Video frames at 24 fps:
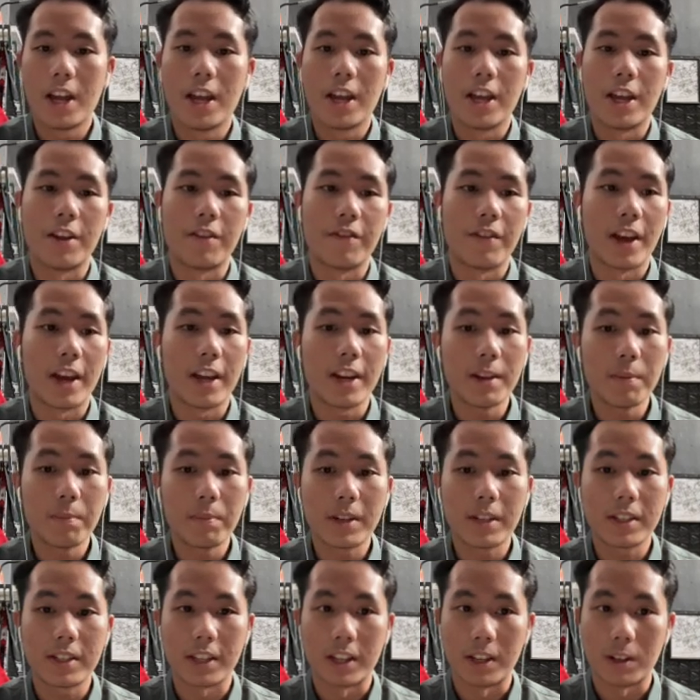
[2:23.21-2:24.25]
If any
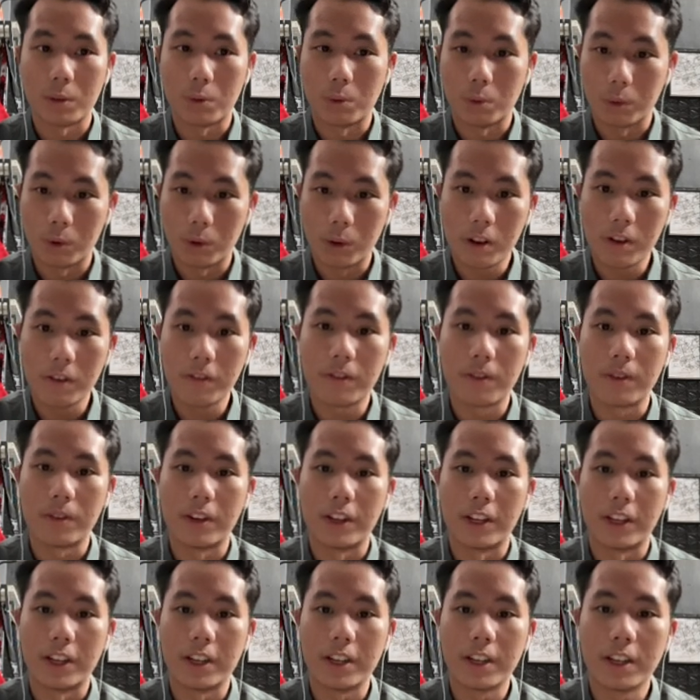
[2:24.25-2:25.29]
person who
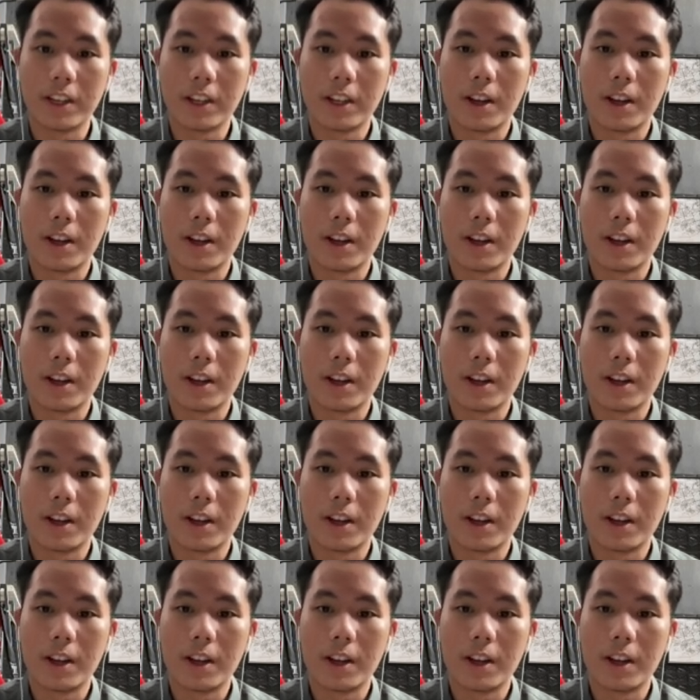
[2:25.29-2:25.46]
lawfully